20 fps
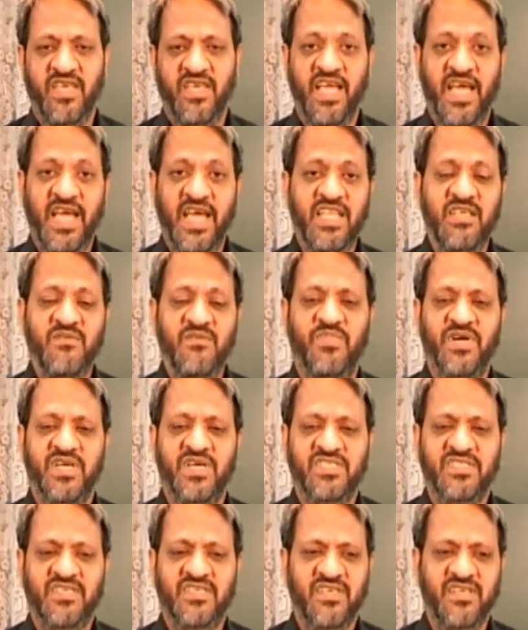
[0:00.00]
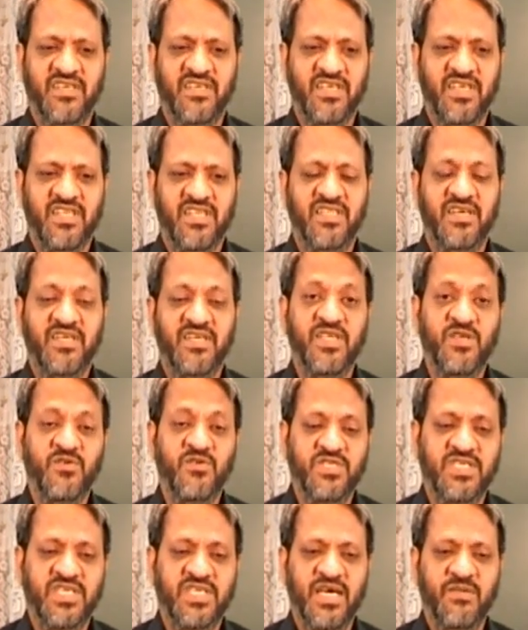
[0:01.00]
Any person in the
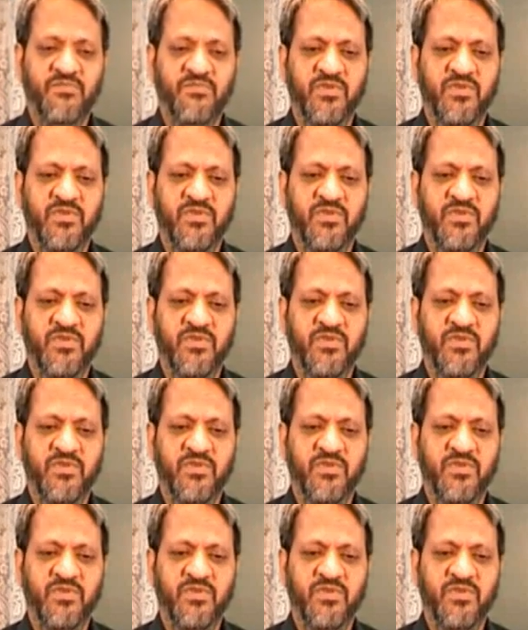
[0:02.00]
news can